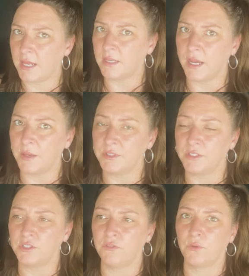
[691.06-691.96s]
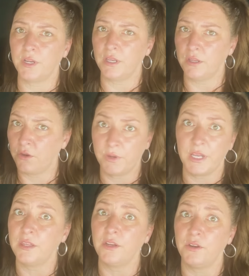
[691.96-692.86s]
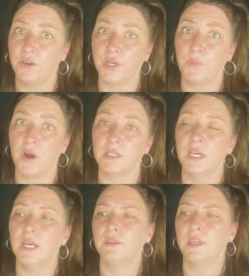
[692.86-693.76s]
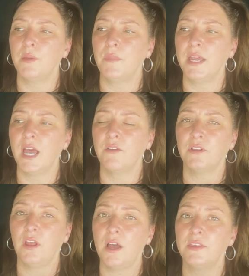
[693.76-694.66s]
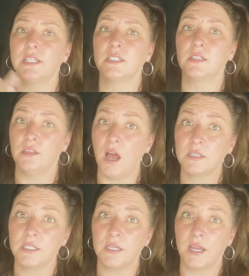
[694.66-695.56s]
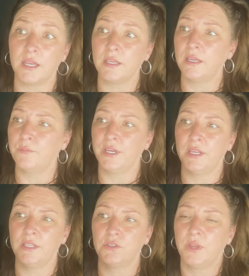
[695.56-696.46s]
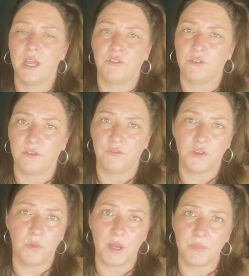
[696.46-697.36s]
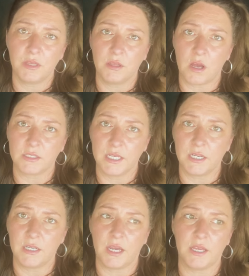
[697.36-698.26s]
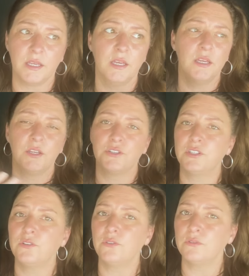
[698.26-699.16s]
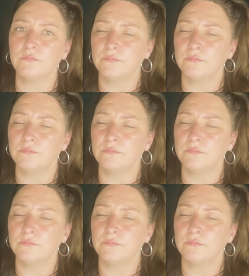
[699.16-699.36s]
the night since you've already, you're already in there, you're already parked. They might have a lot that's locked at night but it's okay if you if you don't mind being locked in at night you're still